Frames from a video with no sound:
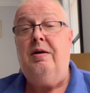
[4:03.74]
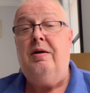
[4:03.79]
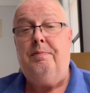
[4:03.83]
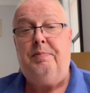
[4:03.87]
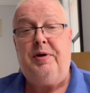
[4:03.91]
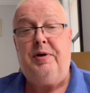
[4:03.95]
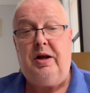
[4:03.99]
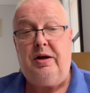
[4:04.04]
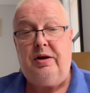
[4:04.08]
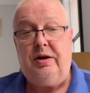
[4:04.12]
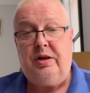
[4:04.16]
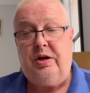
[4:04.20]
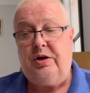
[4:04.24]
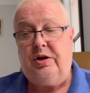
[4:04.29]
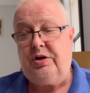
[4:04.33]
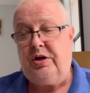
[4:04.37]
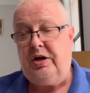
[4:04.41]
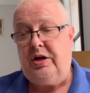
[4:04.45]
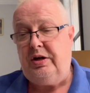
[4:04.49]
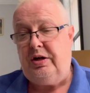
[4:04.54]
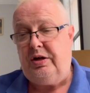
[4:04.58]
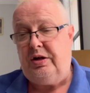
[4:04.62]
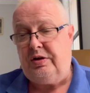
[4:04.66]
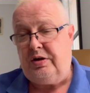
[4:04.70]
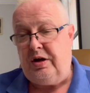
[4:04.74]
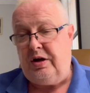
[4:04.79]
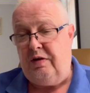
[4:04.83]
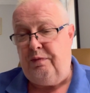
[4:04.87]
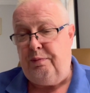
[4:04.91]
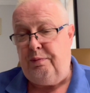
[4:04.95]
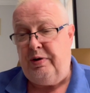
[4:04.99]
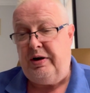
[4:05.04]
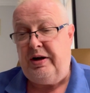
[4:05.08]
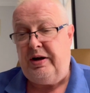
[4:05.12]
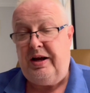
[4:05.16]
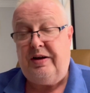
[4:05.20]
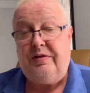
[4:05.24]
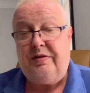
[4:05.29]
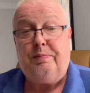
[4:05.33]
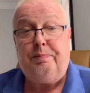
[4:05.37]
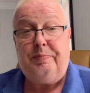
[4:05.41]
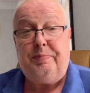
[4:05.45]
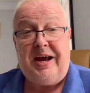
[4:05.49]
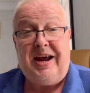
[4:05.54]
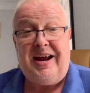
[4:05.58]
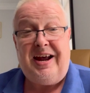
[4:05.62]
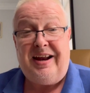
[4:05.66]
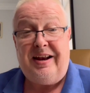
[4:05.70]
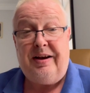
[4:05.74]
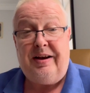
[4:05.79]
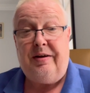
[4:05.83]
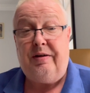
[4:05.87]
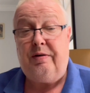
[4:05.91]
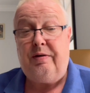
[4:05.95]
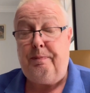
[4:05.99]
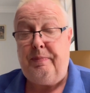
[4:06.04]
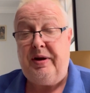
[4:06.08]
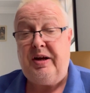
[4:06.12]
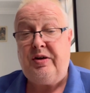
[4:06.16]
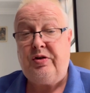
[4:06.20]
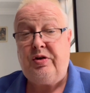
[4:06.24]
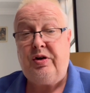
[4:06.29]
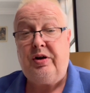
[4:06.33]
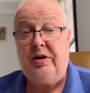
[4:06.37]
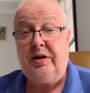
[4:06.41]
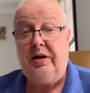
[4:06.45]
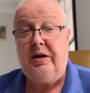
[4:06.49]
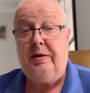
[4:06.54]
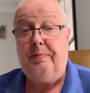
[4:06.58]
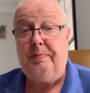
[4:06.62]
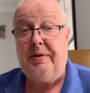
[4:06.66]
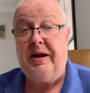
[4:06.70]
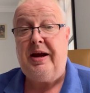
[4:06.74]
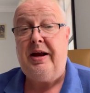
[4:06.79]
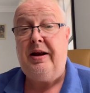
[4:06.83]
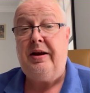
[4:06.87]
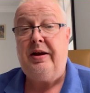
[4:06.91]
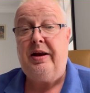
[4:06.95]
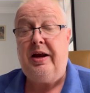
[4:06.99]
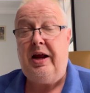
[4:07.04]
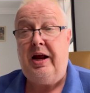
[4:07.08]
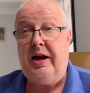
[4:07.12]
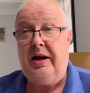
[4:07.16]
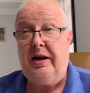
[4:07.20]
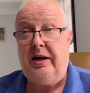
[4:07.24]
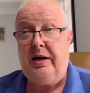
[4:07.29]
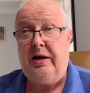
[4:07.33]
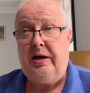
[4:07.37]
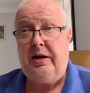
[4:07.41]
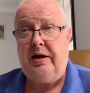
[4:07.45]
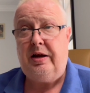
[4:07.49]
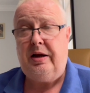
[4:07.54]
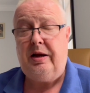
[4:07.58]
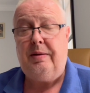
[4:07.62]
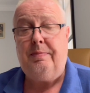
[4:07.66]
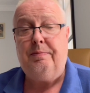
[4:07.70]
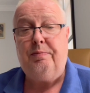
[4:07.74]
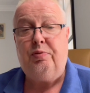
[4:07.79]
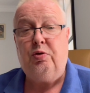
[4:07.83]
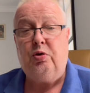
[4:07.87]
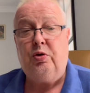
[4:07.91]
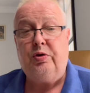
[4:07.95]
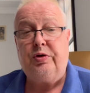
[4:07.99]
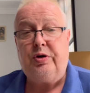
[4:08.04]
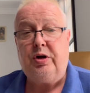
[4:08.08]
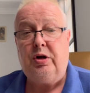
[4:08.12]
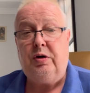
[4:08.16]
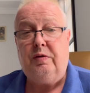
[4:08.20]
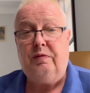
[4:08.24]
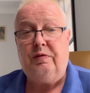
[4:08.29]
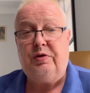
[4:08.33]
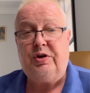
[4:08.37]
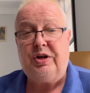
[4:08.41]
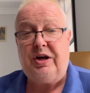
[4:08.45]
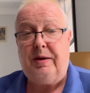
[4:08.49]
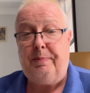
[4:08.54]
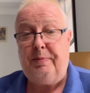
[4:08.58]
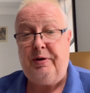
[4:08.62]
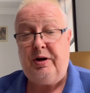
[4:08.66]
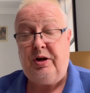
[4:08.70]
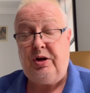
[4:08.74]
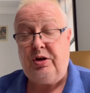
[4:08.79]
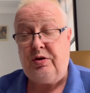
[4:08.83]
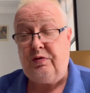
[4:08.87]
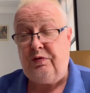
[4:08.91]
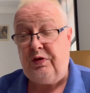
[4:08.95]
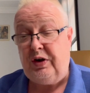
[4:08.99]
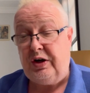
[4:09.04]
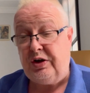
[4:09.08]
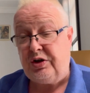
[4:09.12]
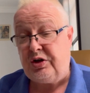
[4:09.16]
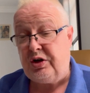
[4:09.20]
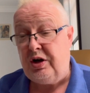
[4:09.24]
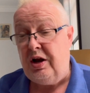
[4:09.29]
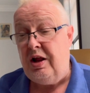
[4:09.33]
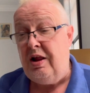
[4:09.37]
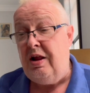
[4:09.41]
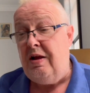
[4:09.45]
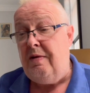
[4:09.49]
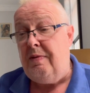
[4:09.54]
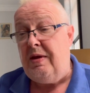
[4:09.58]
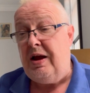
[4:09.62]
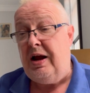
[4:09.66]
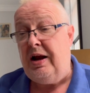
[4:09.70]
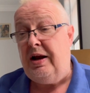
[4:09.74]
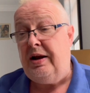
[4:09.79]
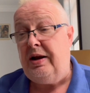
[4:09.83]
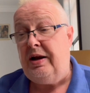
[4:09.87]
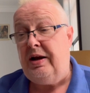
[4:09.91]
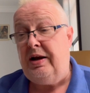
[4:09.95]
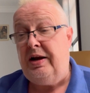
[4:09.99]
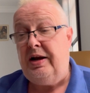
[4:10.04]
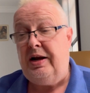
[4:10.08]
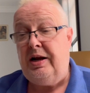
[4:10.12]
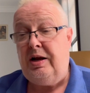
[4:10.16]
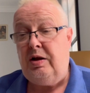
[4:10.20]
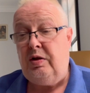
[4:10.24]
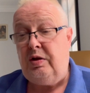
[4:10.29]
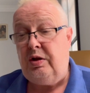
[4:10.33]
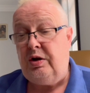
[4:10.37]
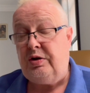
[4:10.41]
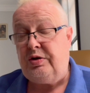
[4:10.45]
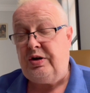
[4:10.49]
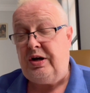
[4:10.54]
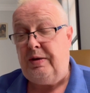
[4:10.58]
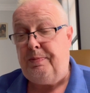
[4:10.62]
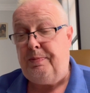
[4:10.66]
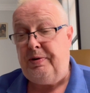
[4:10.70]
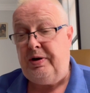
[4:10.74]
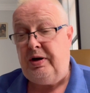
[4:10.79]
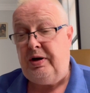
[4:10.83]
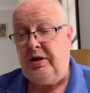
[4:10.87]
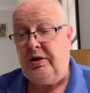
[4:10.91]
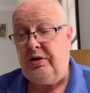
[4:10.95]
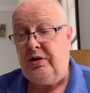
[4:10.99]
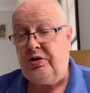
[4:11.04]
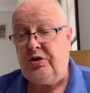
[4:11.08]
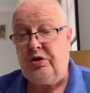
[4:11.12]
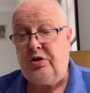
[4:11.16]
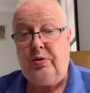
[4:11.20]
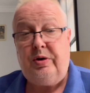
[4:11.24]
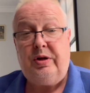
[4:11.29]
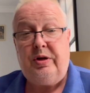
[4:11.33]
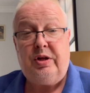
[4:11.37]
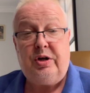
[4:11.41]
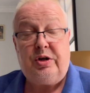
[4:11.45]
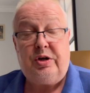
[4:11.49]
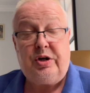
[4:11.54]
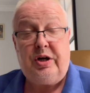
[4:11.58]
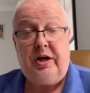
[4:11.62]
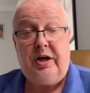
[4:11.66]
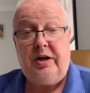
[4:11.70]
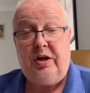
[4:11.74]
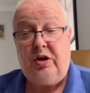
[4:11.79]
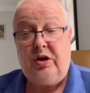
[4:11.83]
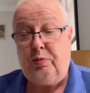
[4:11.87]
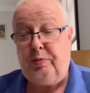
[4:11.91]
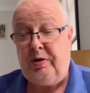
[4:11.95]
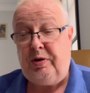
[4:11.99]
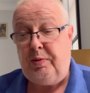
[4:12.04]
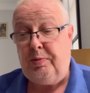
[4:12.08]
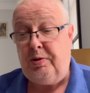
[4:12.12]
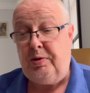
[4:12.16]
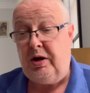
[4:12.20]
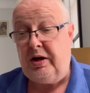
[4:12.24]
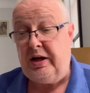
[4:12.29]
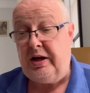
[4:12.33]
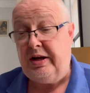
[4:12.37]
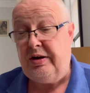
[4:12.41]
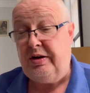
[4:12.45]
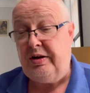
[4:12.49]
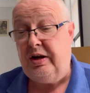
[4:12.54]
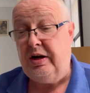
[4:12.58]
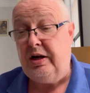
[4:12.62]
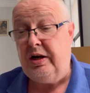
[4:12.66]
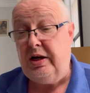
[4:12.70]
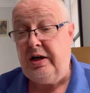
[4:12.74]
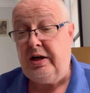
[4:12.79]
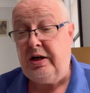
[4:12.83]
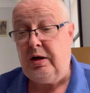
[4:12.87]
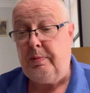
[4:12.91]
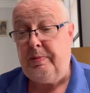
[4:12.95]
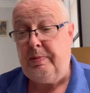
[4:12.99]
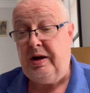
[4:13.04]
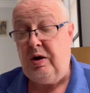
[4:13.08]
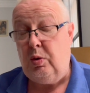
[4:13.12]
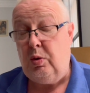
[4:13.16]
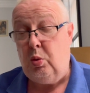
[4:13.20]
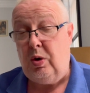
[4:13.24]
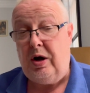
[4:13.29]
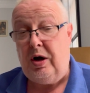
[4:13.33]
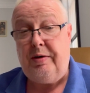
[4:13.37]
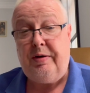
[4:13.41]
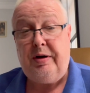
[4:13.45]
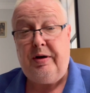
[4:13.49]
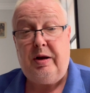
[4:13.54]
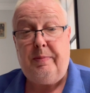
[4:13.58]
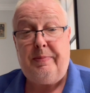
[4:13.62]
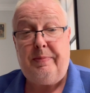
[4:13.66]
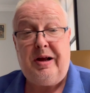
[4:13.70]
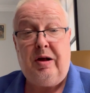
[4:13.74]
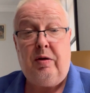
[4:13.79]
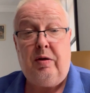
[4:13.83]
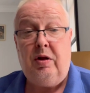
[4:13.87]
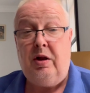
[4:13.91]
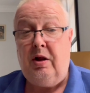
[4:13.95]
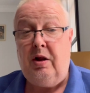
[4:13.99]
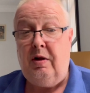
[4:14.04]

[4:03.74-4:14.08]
But the Chinese government has basically banned any import of Japanese fish. And now the Chinese people are getting a little bit worried about